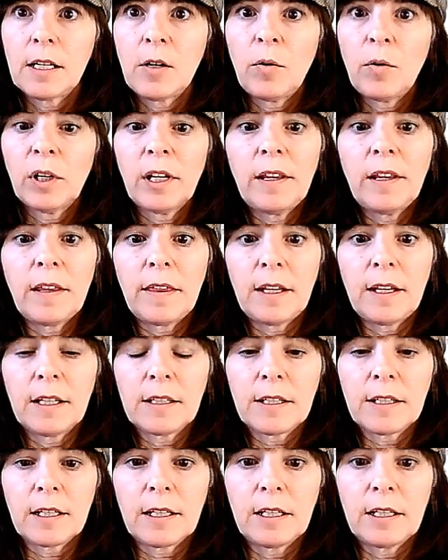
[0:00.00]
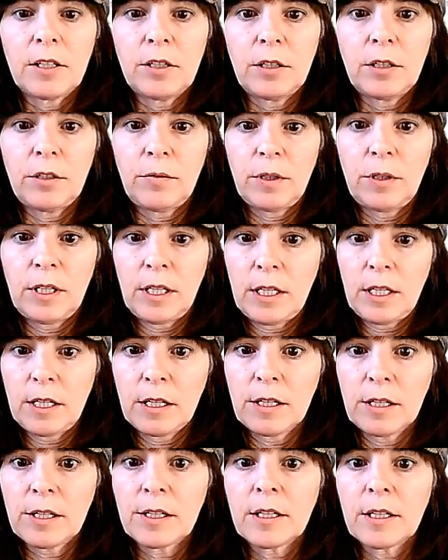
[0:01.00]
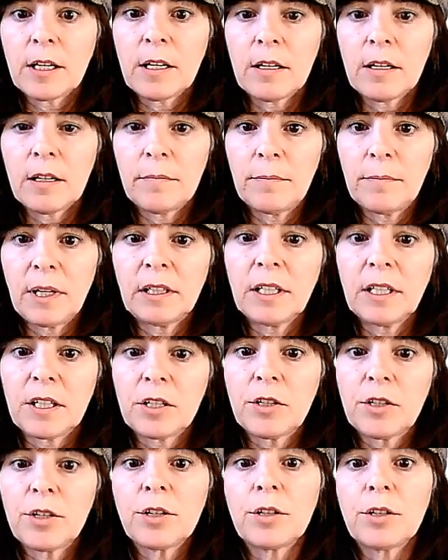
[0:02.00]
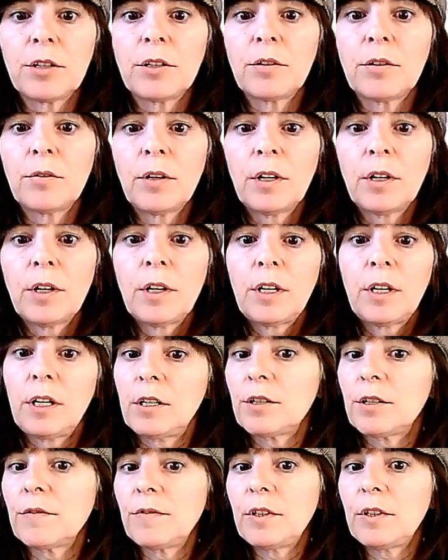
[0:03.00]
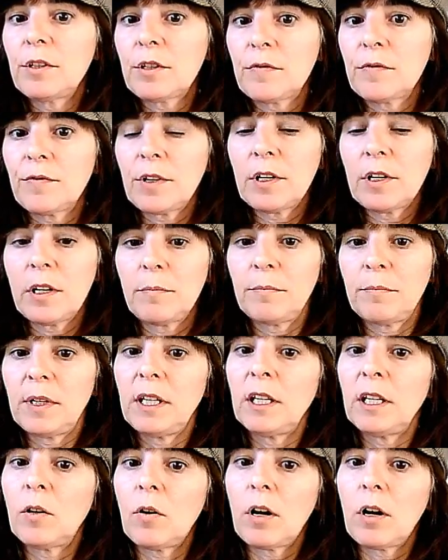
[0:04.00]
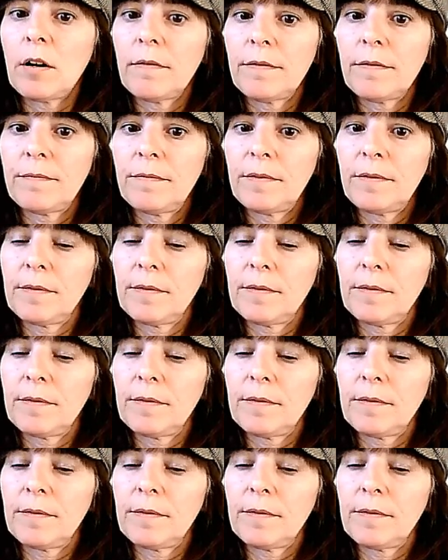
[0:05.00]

one of the things that I do is listen to interviews from Eqafe.